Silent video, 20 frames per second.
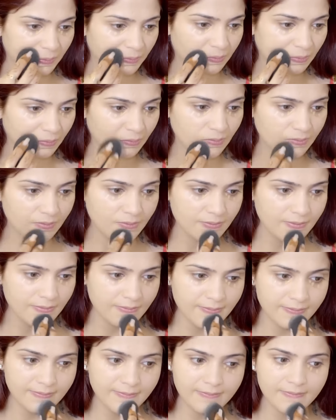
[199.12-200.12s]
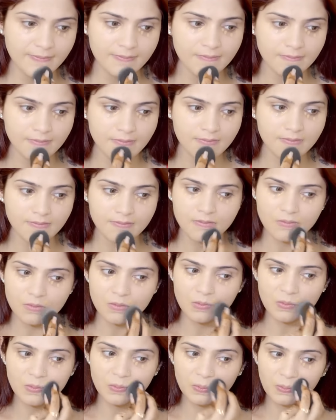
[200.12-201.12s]
Now I'm going to blend it with
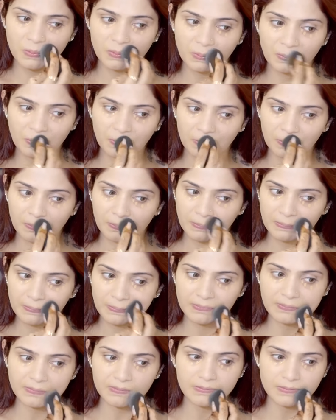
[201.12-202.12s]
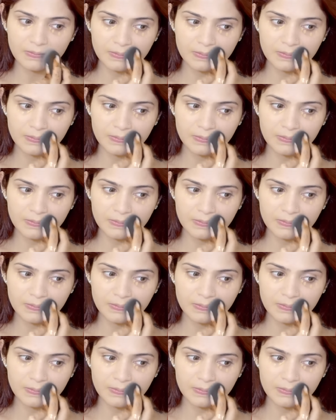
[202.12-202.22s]
my beauty blender.